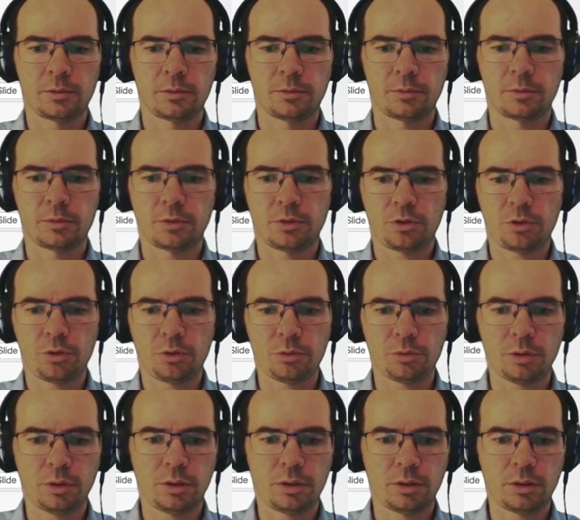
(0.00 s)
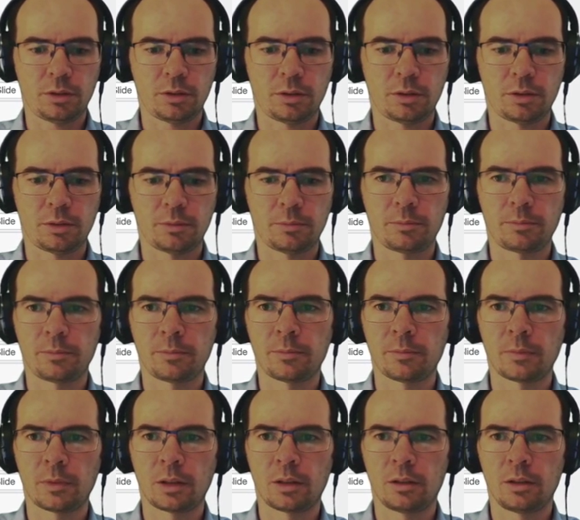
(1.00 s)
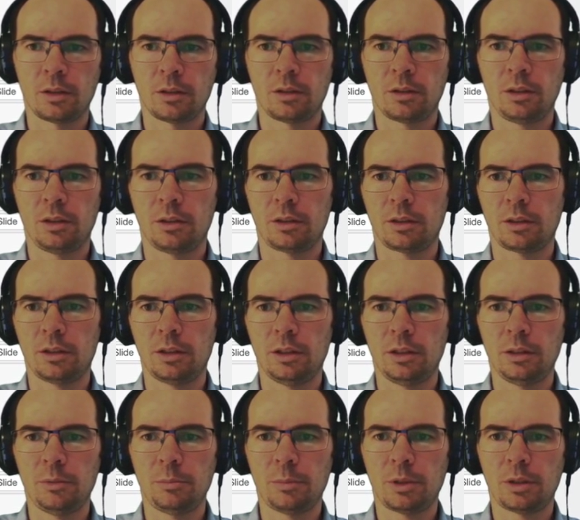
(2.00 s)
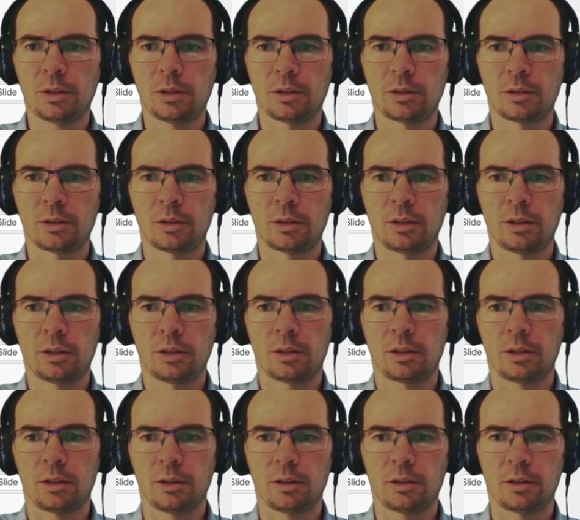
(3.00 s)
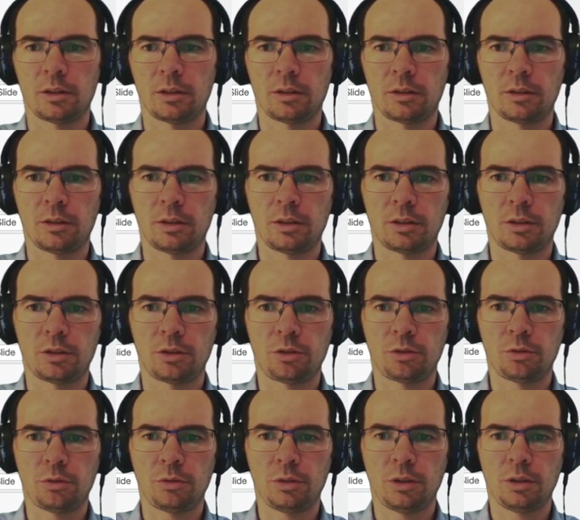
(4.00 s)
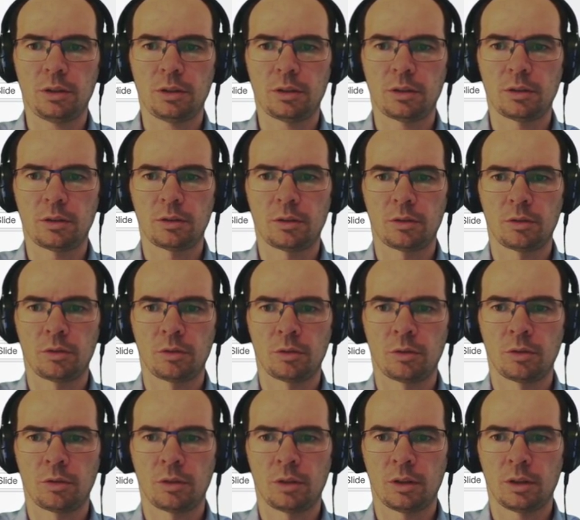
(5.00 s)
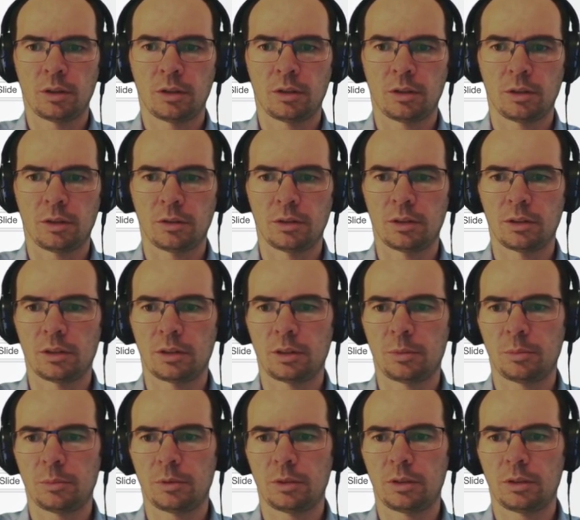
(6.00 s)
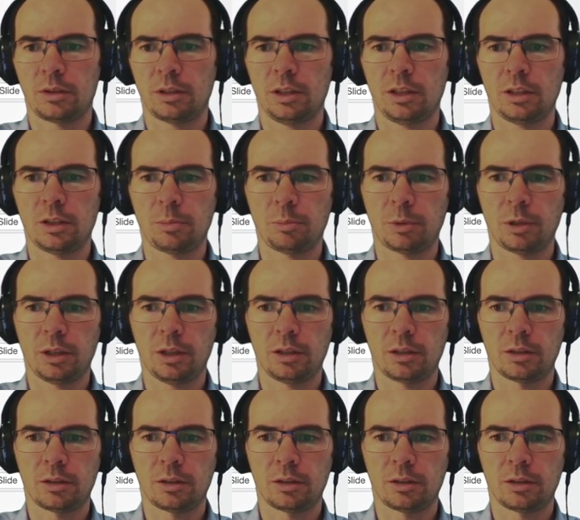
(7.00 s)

choices in columns. This is choice, and then state spaces